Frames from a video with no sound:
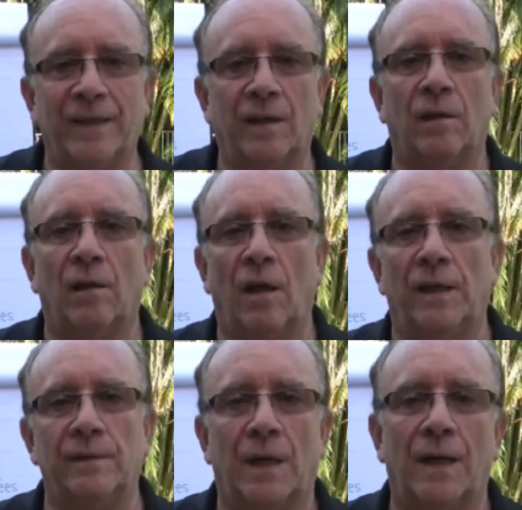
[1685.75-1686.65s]
inclined.
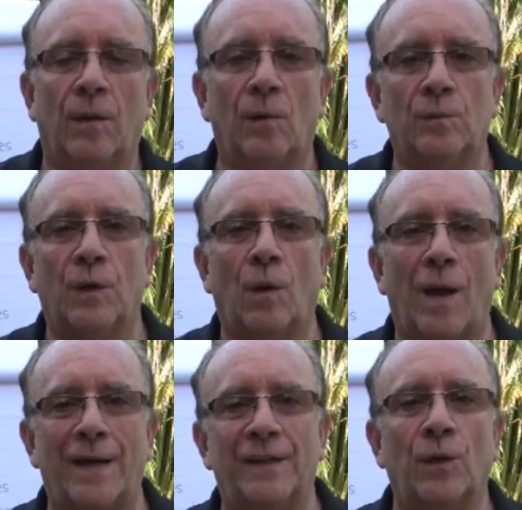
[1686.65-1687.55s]
I don't know
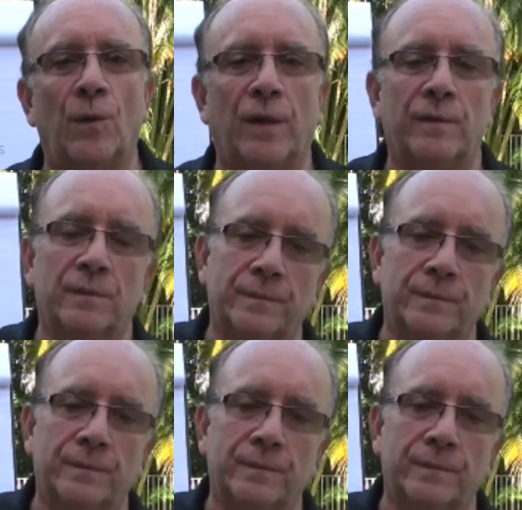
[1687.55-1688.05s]
how to do it.